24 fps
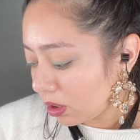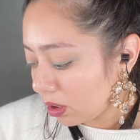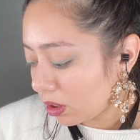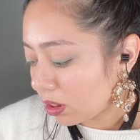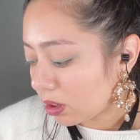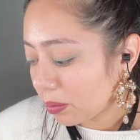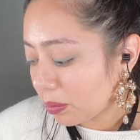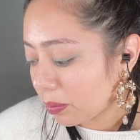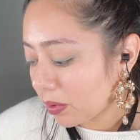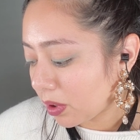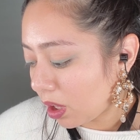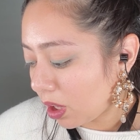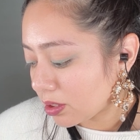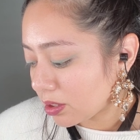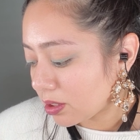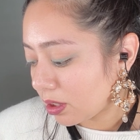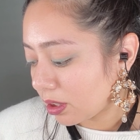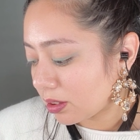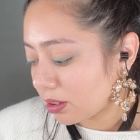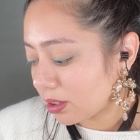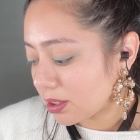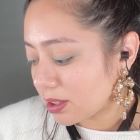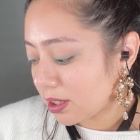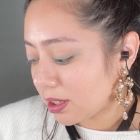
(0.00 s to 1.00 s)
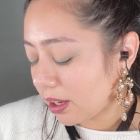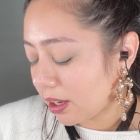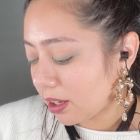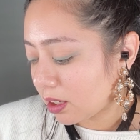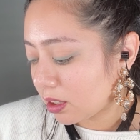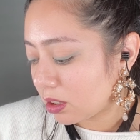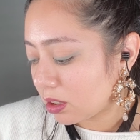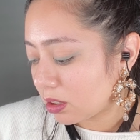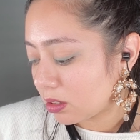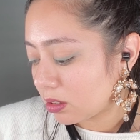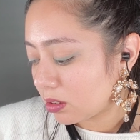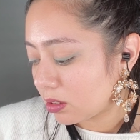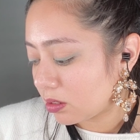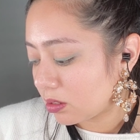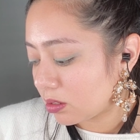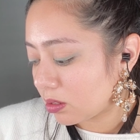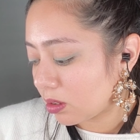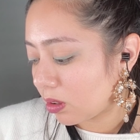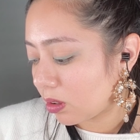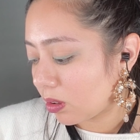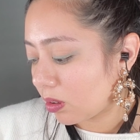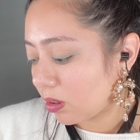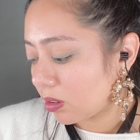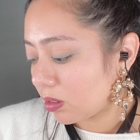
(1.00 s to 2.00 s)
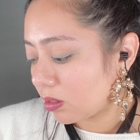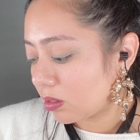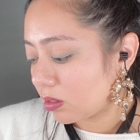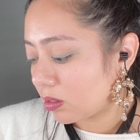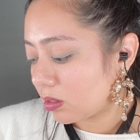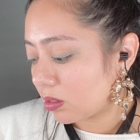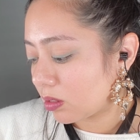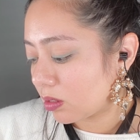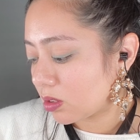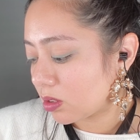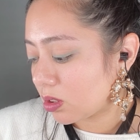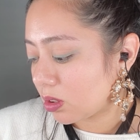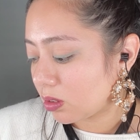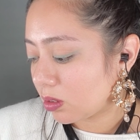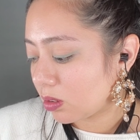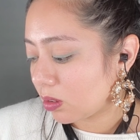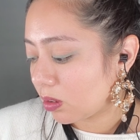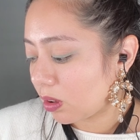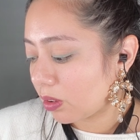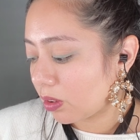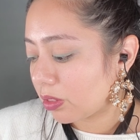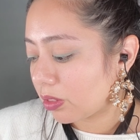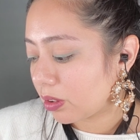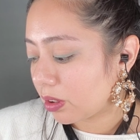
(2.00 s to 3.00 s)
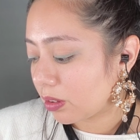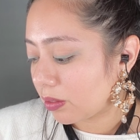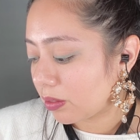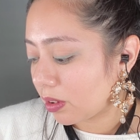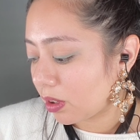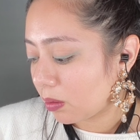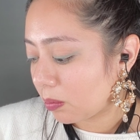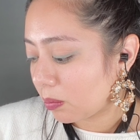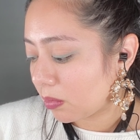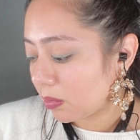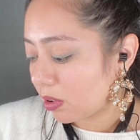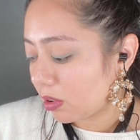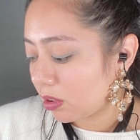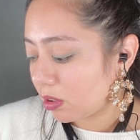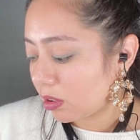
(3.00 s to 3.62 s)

lip gloss on the side. So I'll show you all three of them.